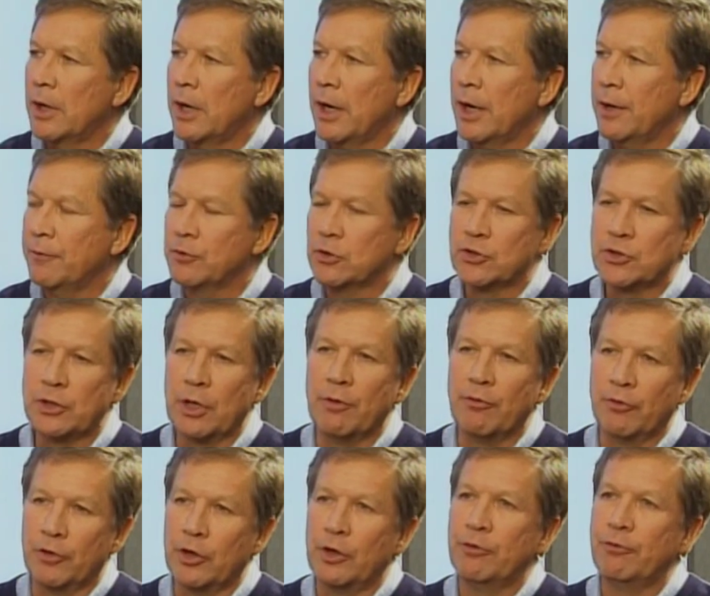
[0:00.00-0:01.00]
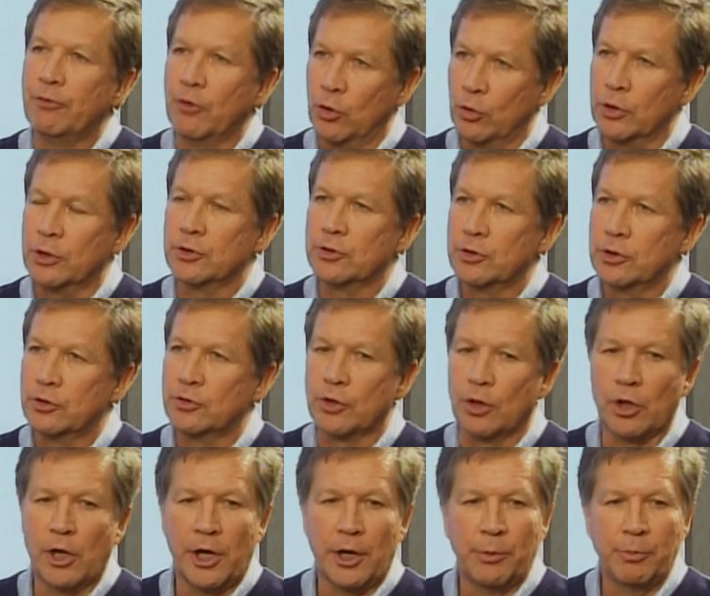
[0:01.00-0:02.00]
have to stay very focused. There's a
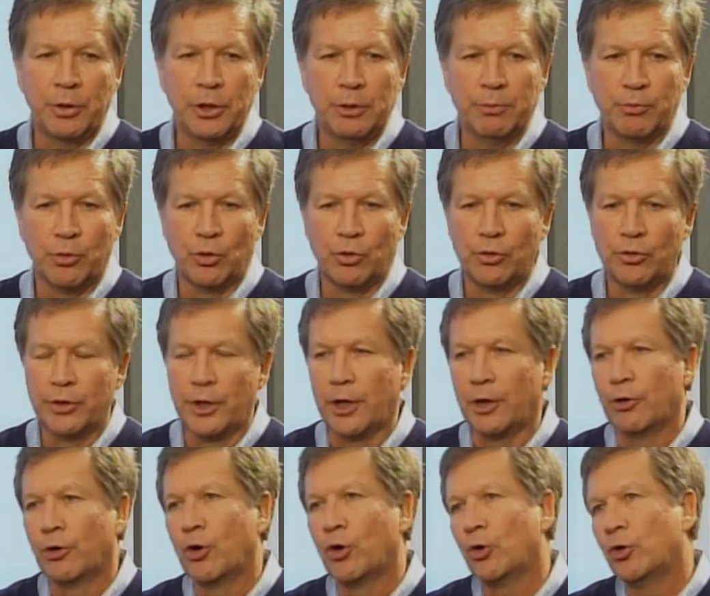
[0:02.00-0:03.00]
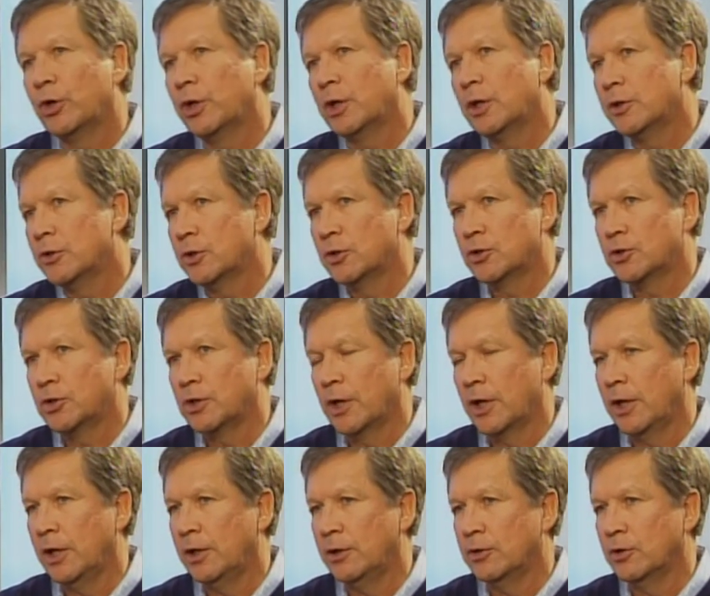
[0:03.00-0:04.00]
lot of people that are hurting in this
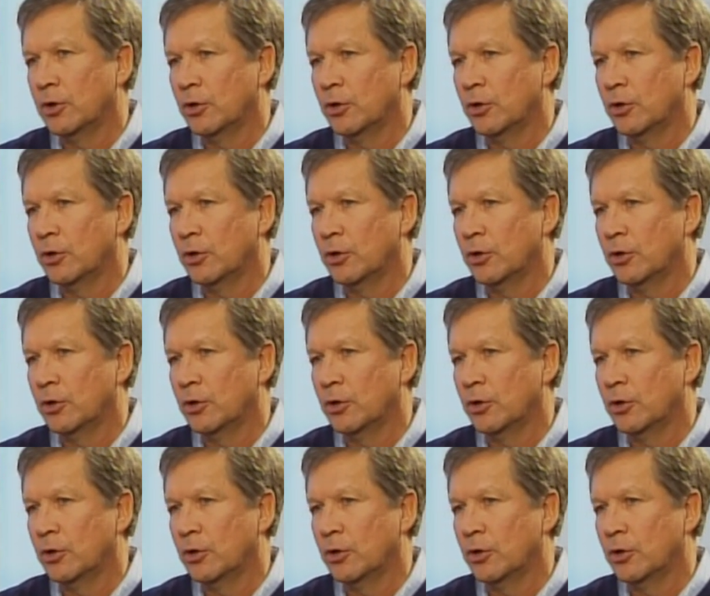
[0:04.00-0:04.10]
state.